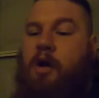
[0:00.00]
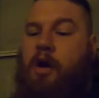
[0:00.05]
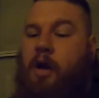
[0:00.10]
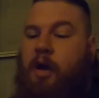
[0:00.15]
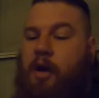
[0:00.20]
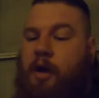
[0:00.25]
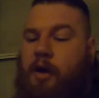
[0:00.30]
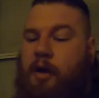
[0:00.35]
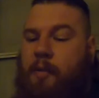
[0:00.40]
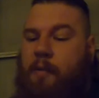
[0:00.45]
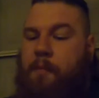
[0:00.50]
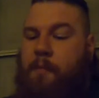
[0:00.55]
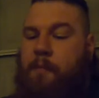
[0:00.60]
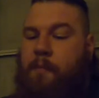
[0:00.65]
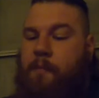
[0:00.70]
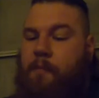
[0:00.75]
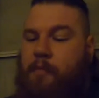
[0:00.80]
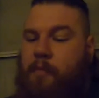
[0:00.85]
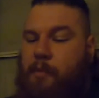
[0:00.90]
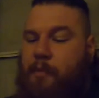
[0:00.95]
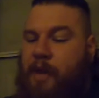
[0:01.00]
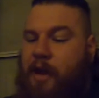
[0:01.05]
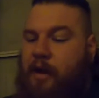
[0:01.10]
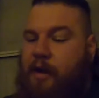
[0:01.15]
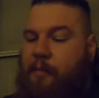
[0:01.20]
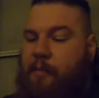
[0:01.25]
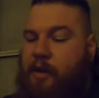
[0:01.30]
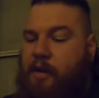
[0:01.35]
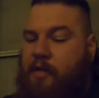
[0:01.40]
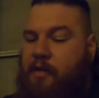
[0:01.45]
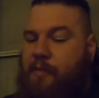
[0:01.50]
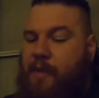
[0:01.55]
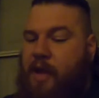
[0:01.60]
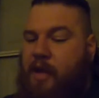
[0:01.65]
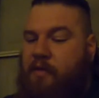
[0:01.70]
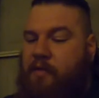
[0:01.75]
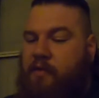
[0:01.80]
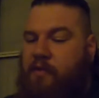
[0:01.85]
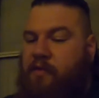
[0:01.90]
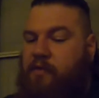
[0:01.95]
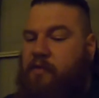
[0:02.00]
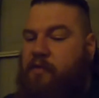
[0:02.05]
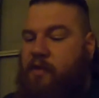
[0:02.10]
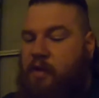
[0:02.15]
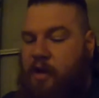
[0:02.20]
I'm headed up into the mountains,